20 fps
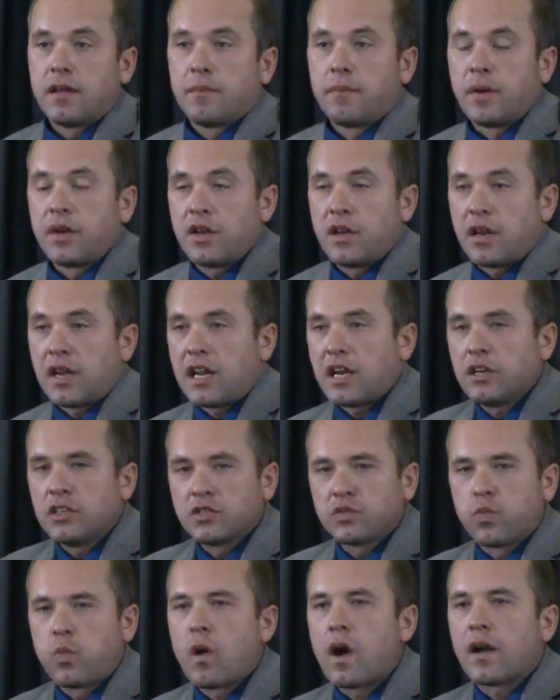But
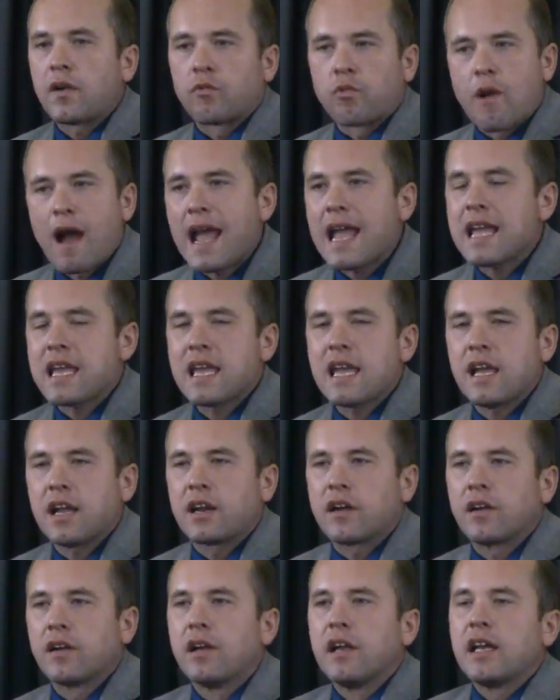here's what, right
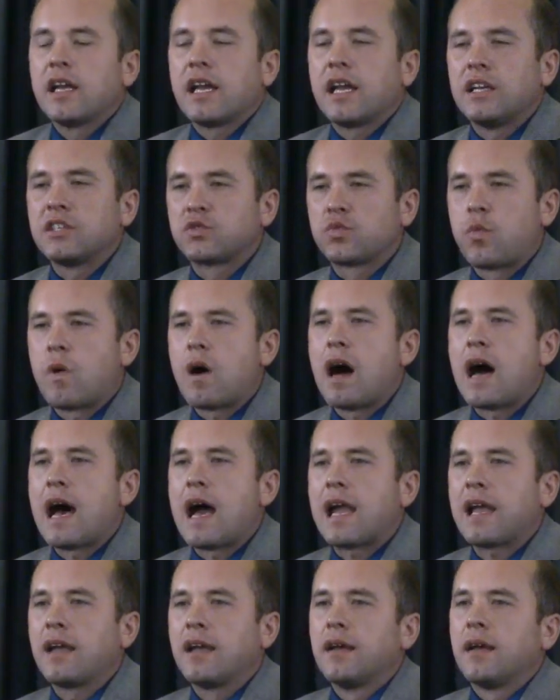here is
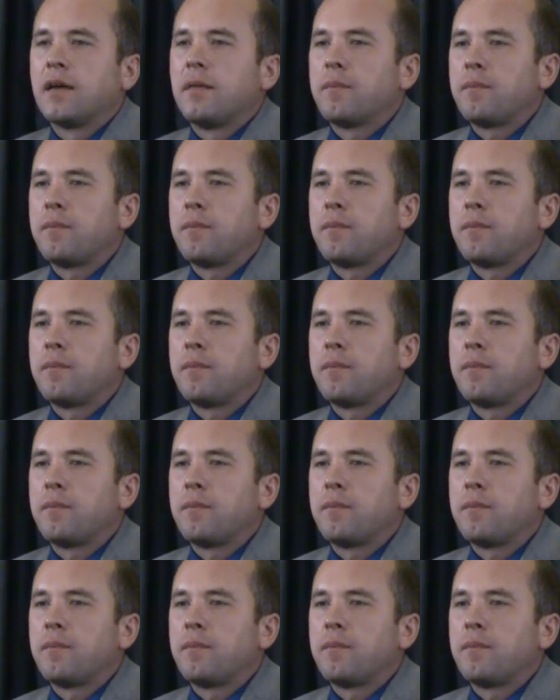why